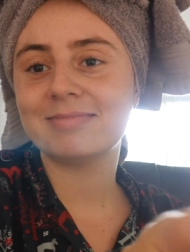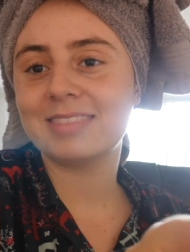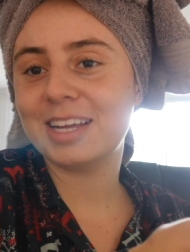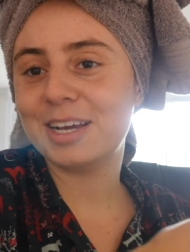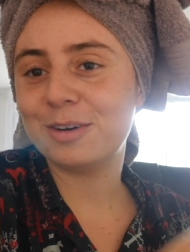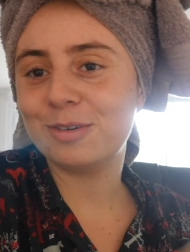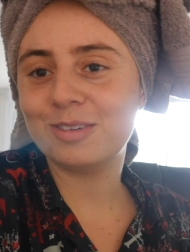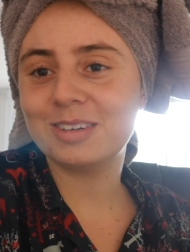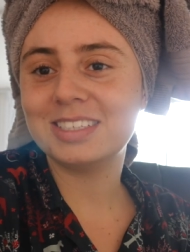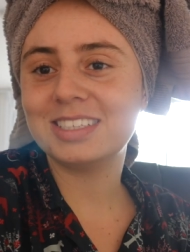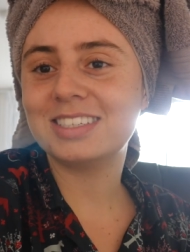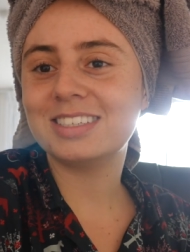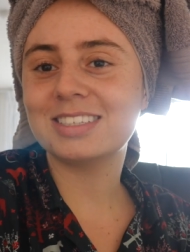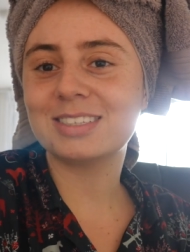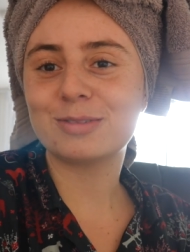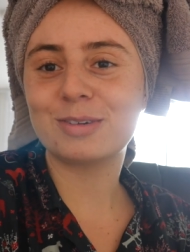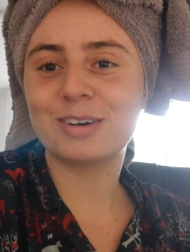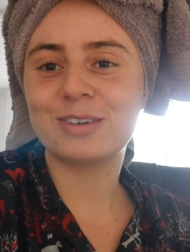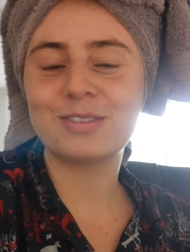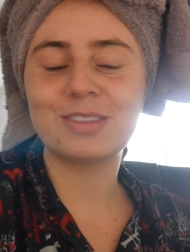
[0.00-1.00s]
It was just
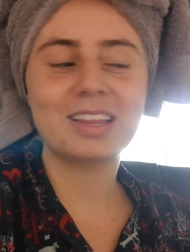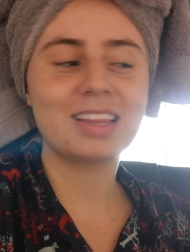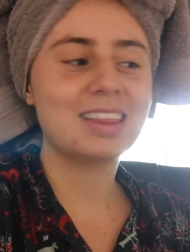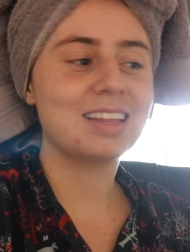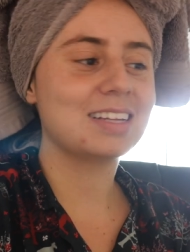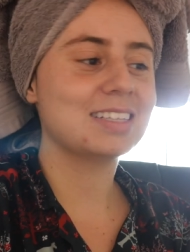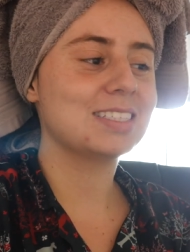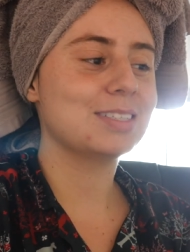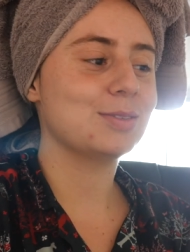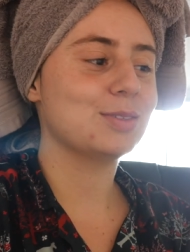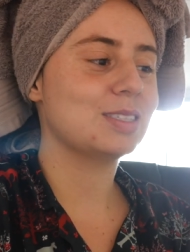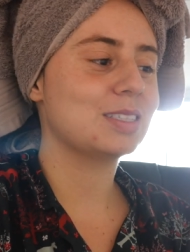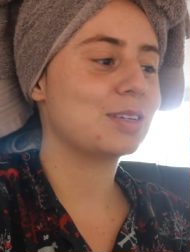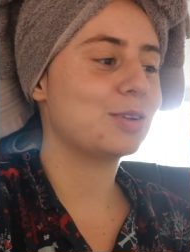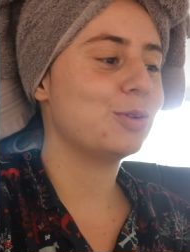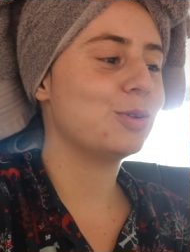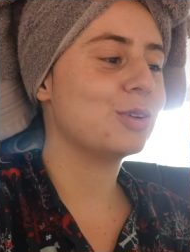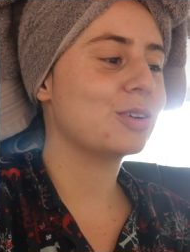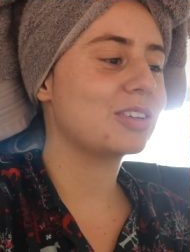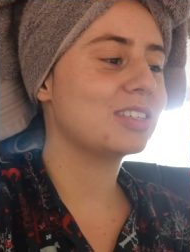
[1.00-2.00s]
one of the things that was
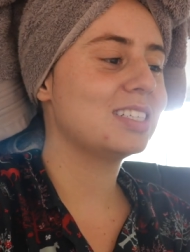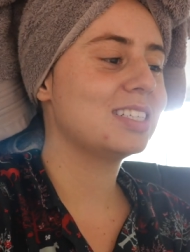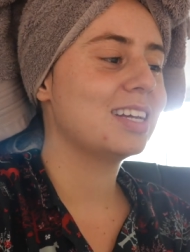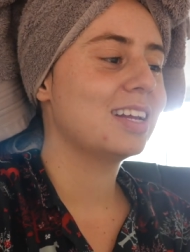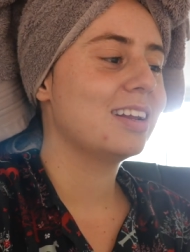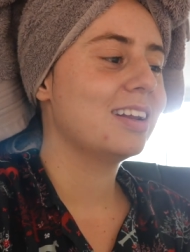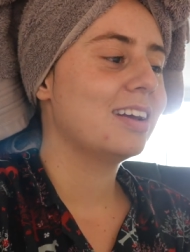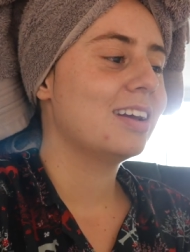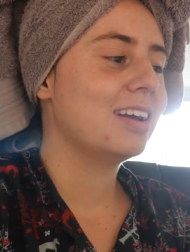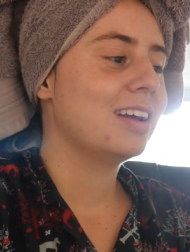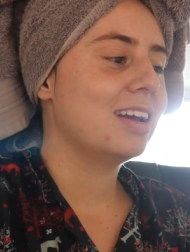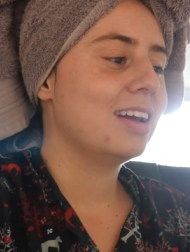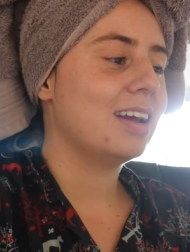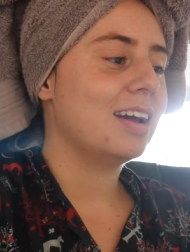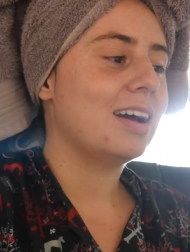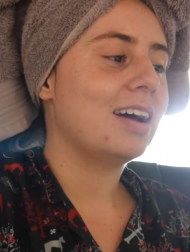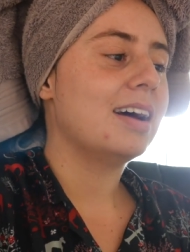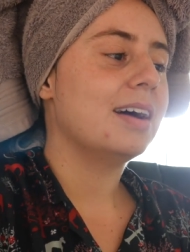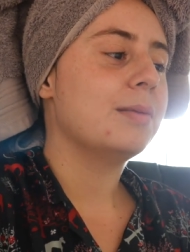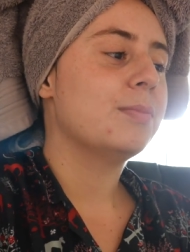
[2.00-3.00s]
cooked.
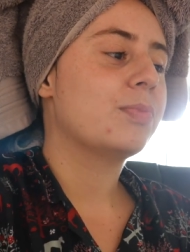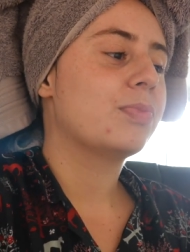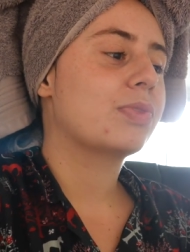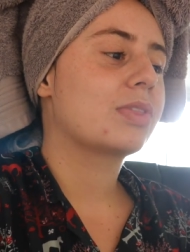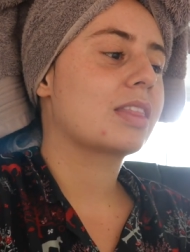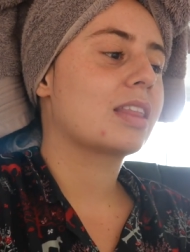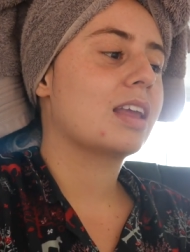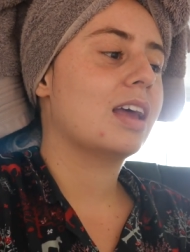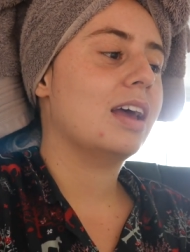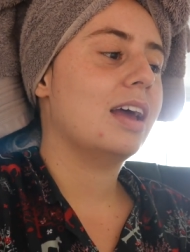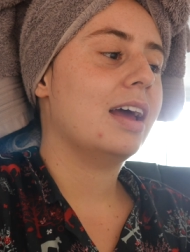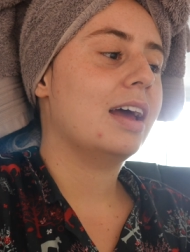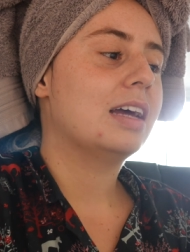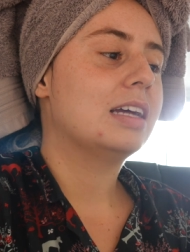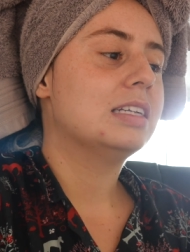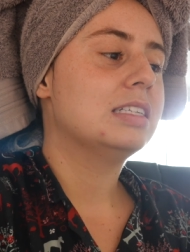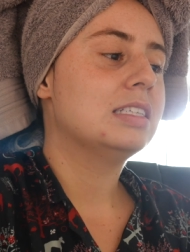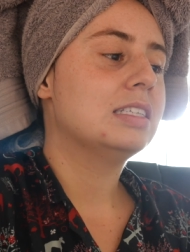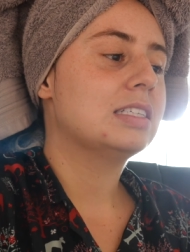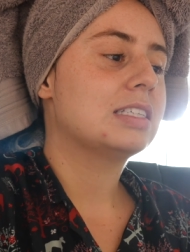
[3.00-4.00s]
Um,
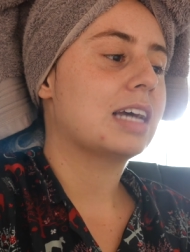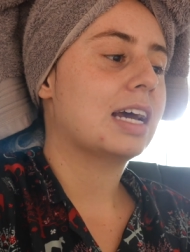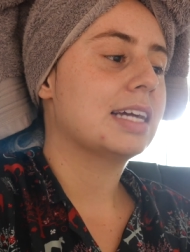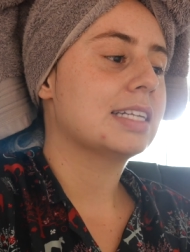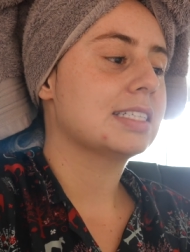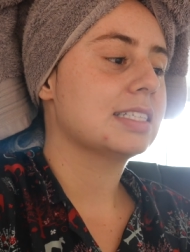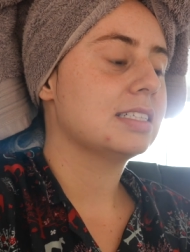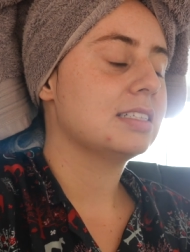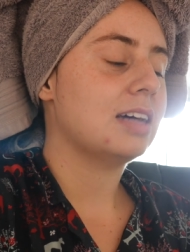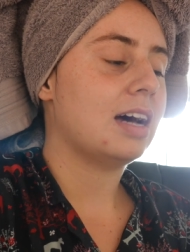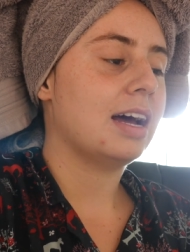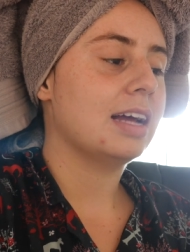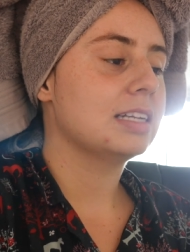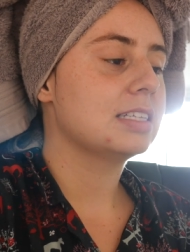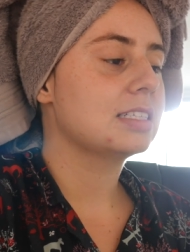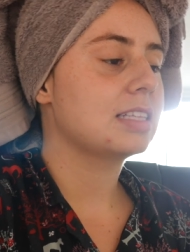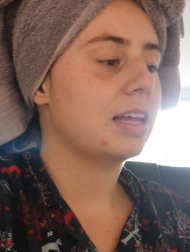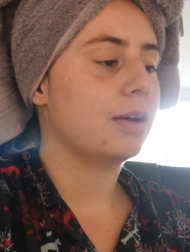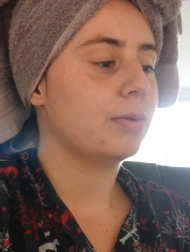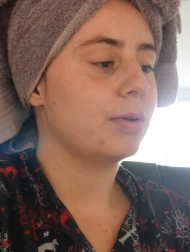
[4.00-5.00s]
and as a side
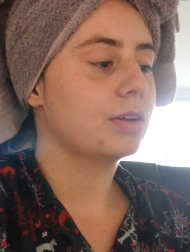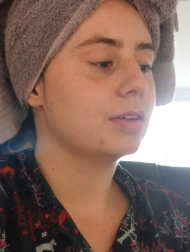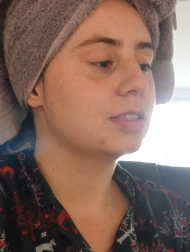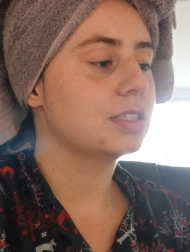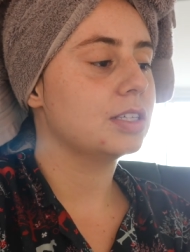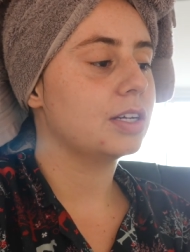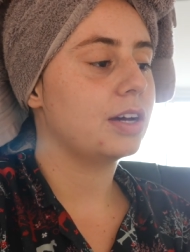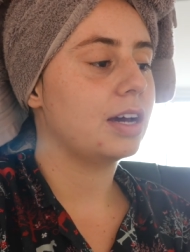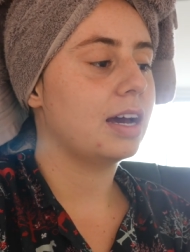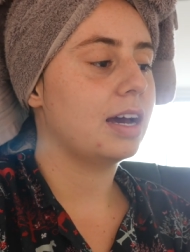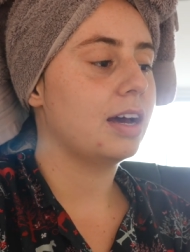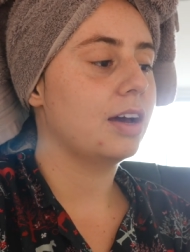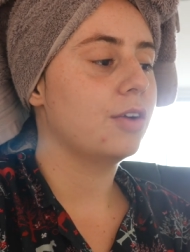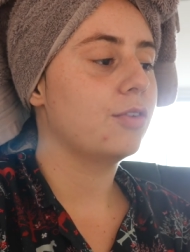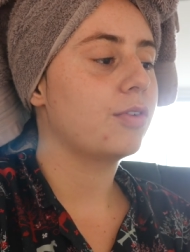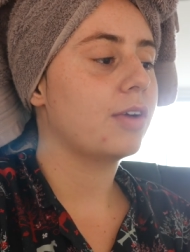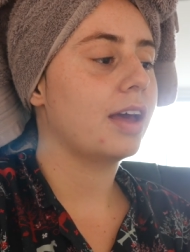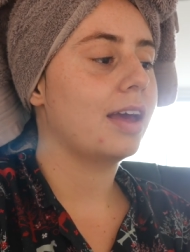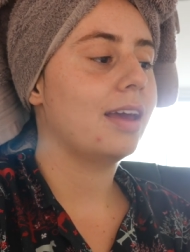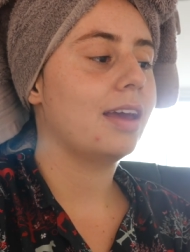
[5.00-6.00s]
to that, we also
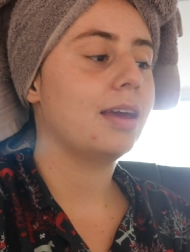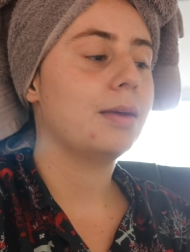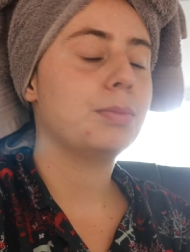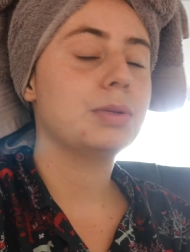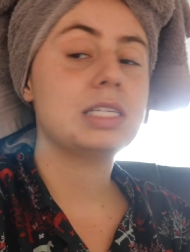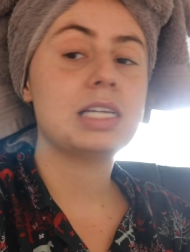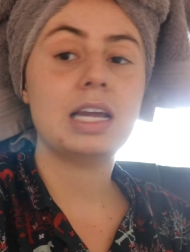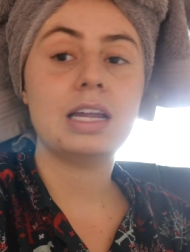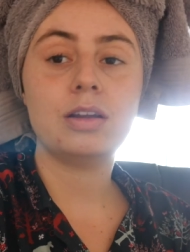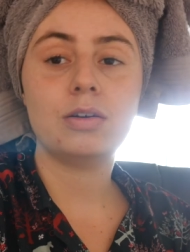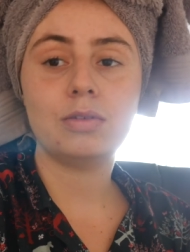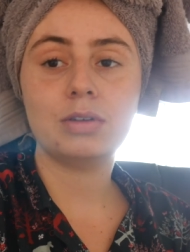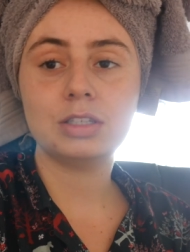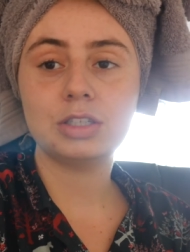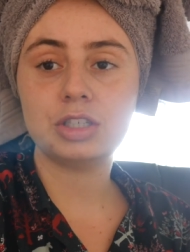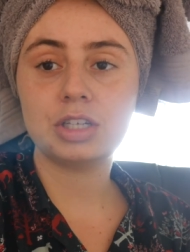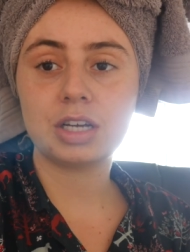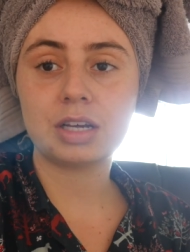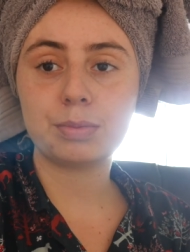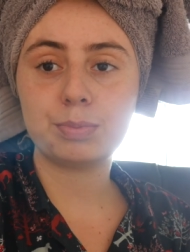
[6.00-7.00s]
have a potato and
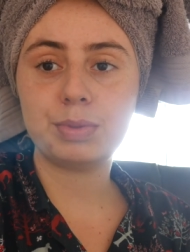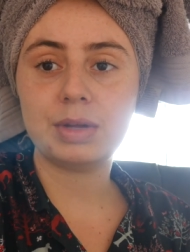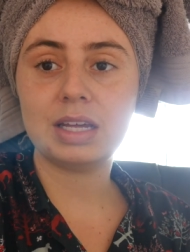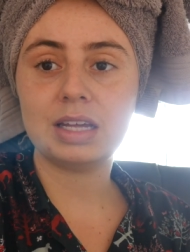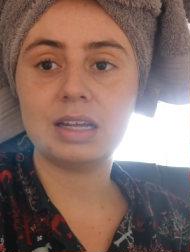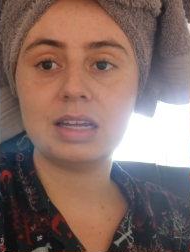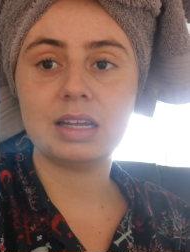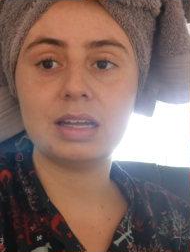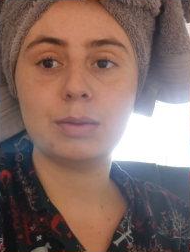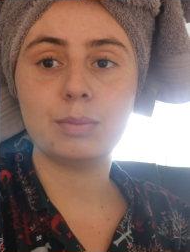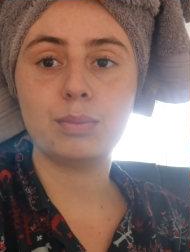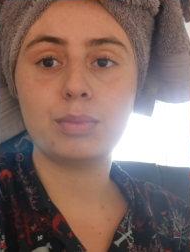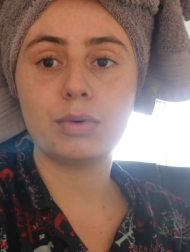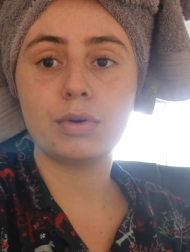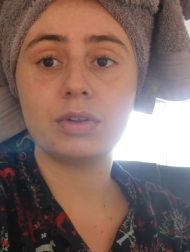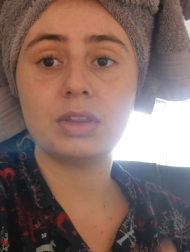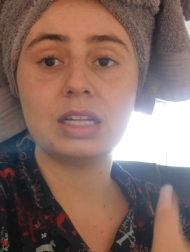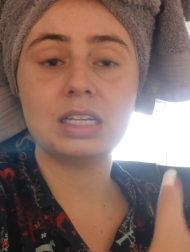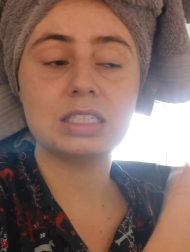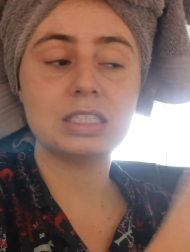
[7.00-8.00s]
chickpea
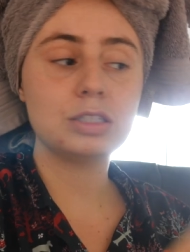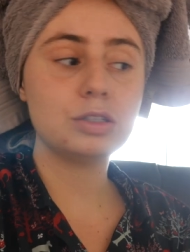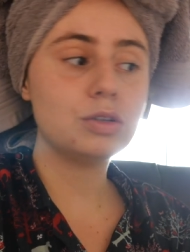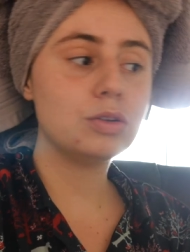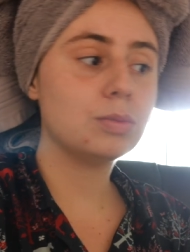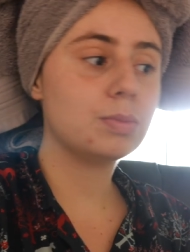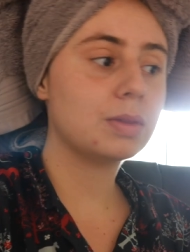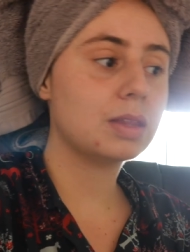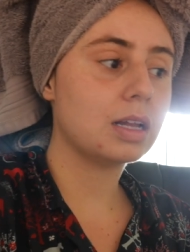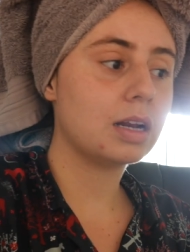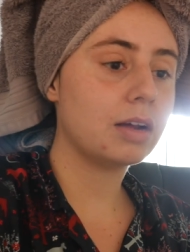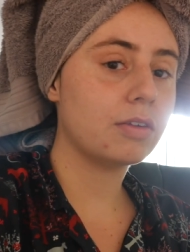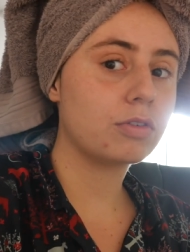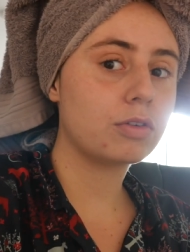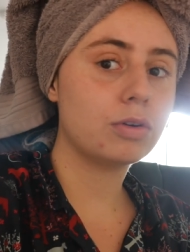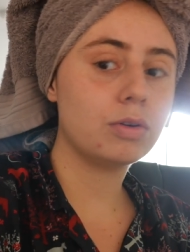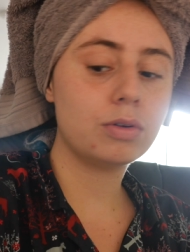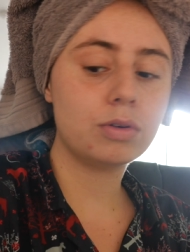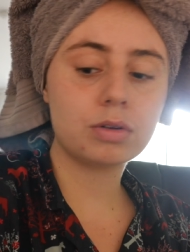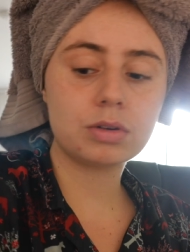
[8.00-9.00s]
brothy soup that I've
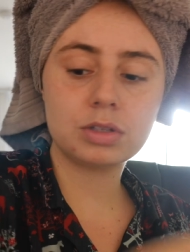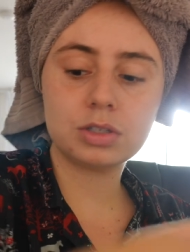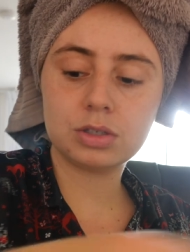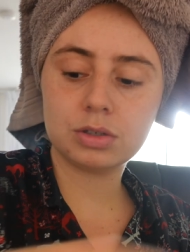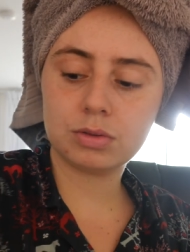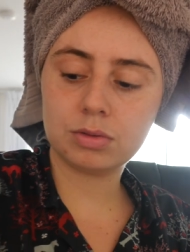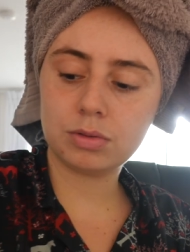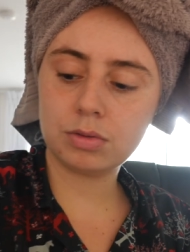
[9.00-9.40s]
cooked.